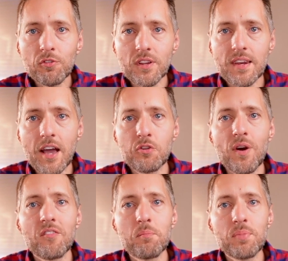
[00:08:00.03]
now you
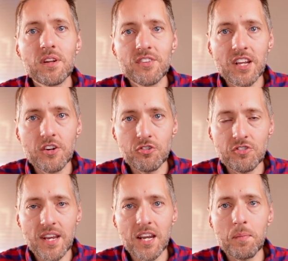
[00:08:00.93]
have a bit of an
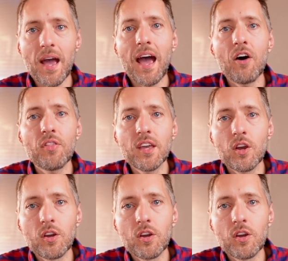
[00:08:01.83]
understanding about how they